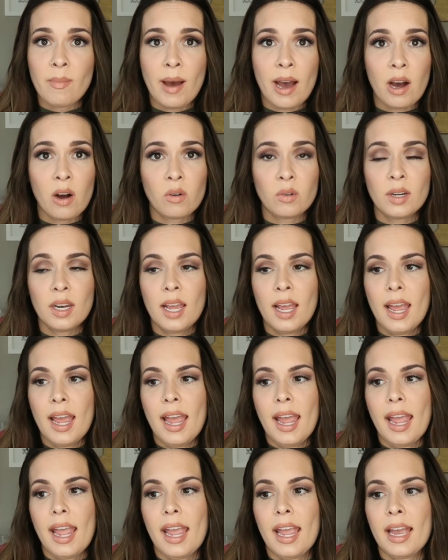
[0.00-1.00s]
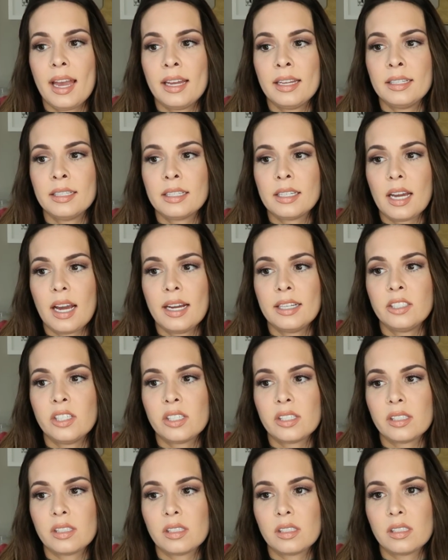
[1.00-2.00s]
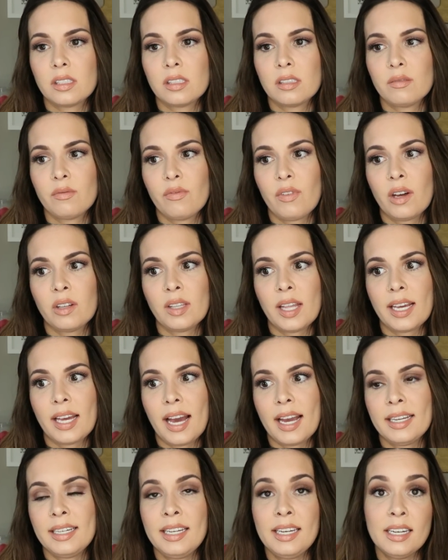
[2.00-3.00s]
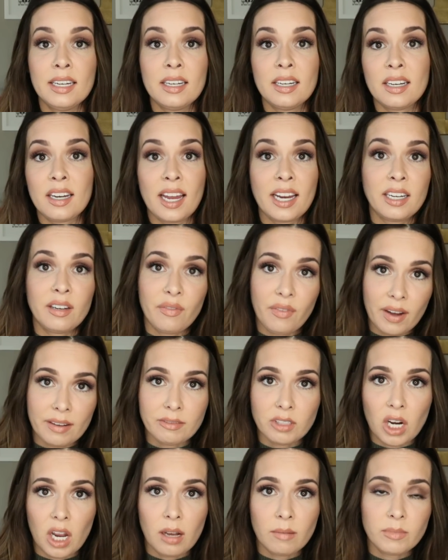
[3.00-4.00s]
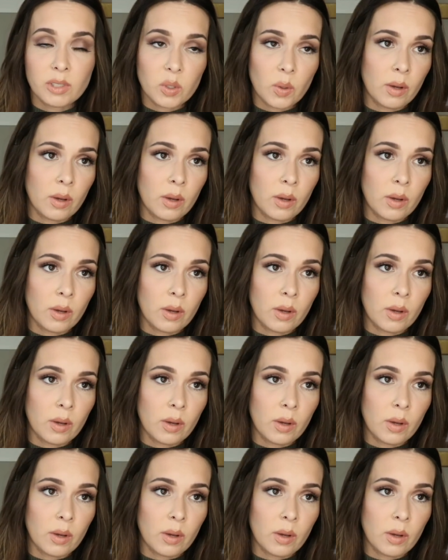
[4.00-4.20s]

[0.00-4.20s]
about, and I just felt like I needed a nine to five job.